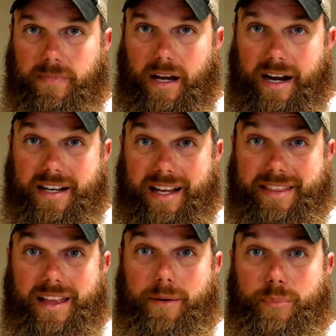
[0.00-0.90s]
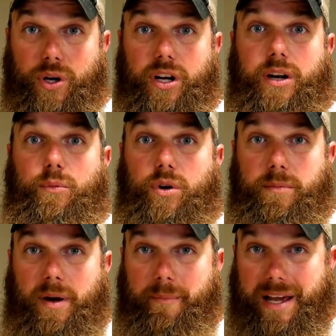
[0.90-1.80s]
I can take that and put it in one
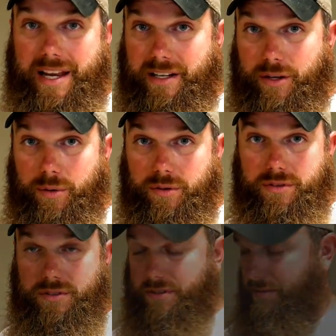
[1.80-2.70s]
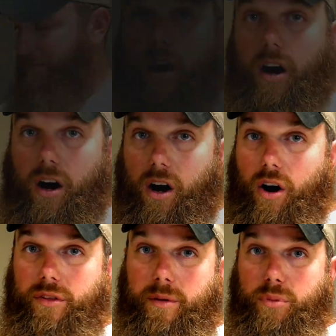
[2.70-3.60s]
of my mating nukes.
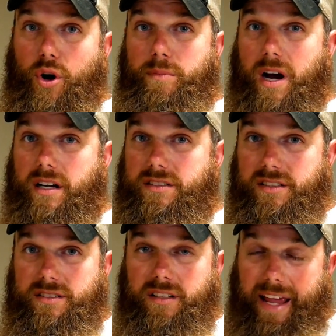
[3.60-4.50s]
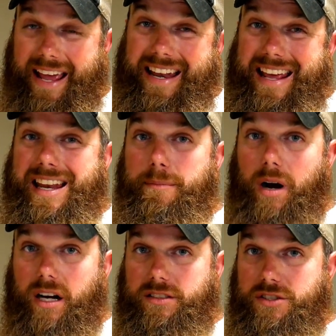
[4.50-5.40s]
On the brood boxes and any
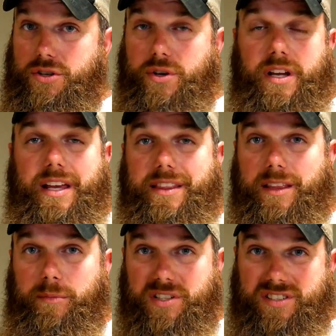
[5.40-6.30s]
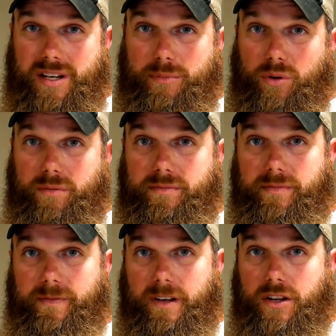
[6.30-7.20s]
boxes, you can get them assembled,
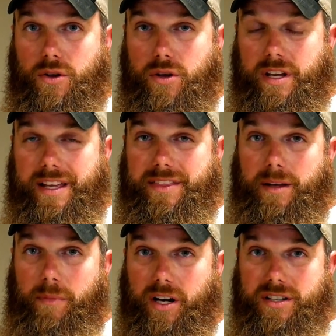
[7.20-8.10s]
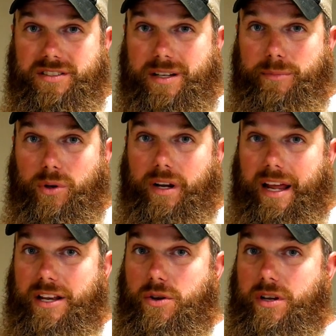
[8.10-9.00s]
you can get them unassembled,
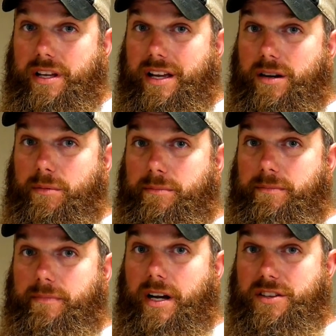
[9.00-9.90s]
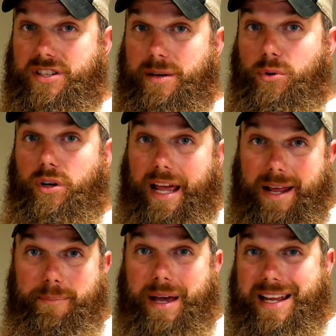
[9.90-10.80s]
and you can get them assembled
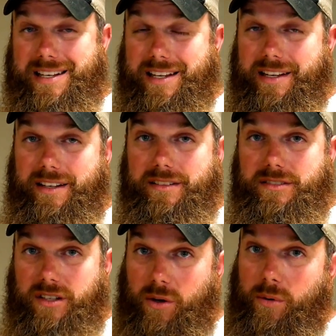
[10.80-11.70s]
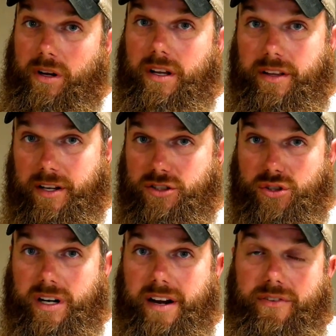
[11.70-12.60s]
and painted. So there's
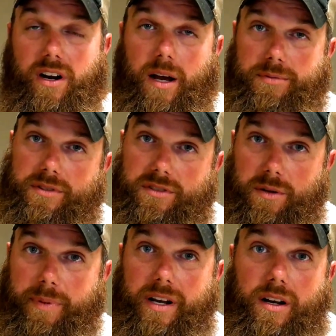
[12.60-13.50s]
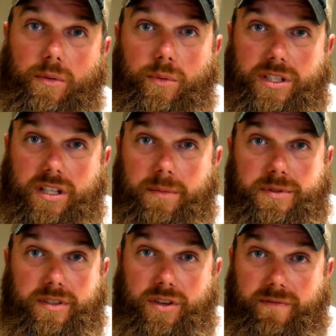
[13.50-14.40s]
three different options depending on which
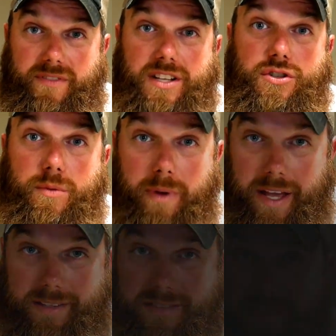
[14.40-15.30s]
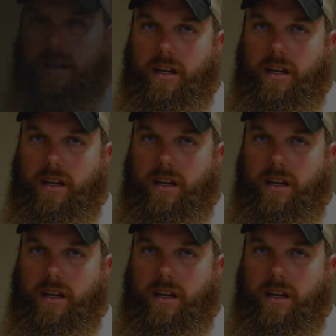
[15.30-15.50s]
option fits you best.